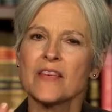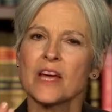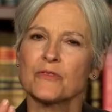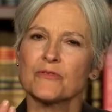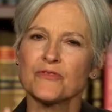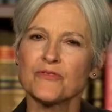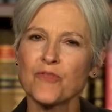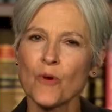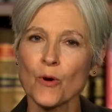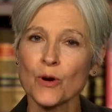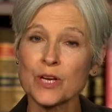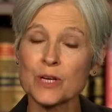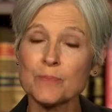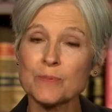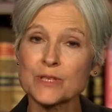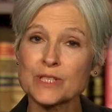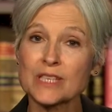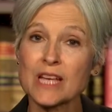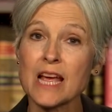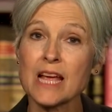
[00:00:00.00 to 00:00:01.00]
that
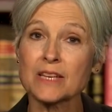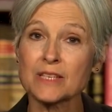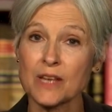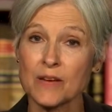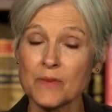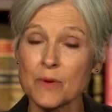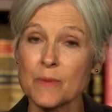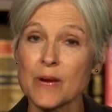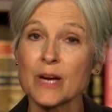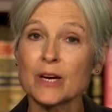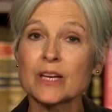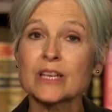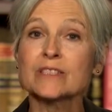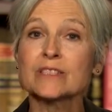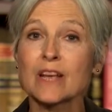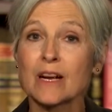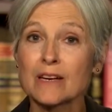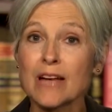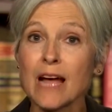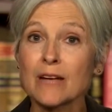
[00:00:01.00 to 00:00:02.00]
40% of
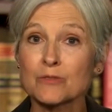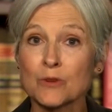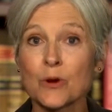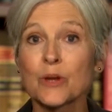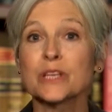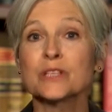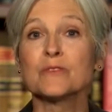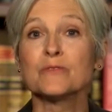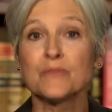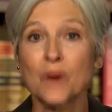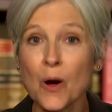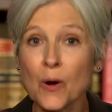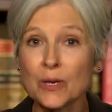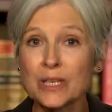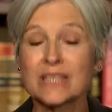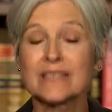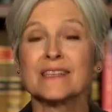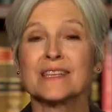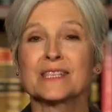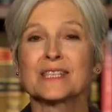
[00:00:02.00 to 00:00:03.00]
Americans are not going to
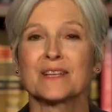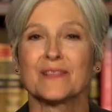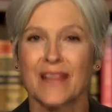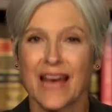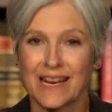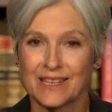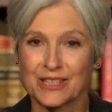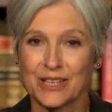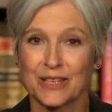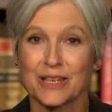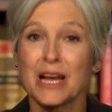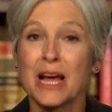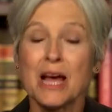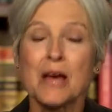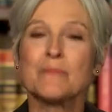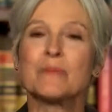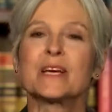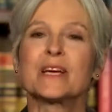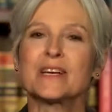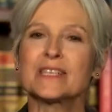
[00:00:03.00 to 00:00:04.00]
vote in this election
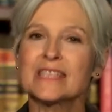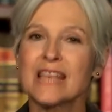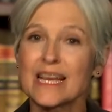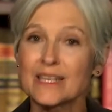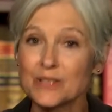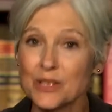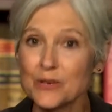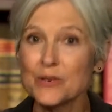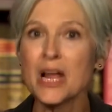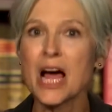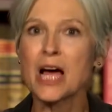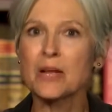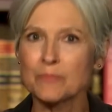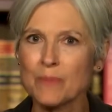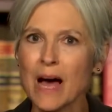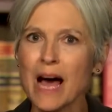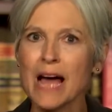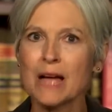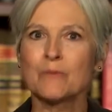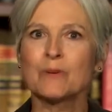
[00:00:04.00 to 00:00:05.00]
because they do not
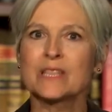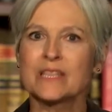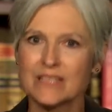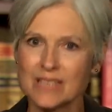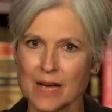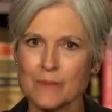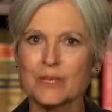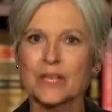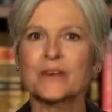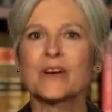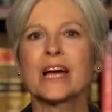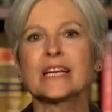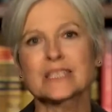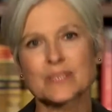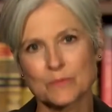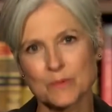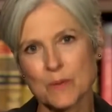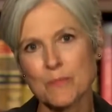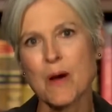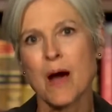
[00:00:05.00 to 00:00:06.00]
buy what the
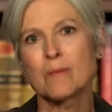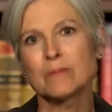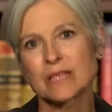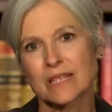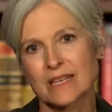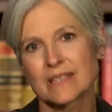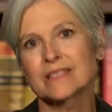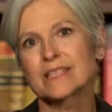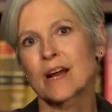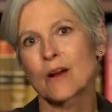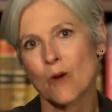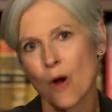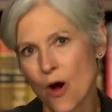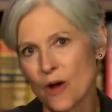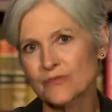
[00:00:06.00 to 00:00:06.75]
Democrats and Republicans are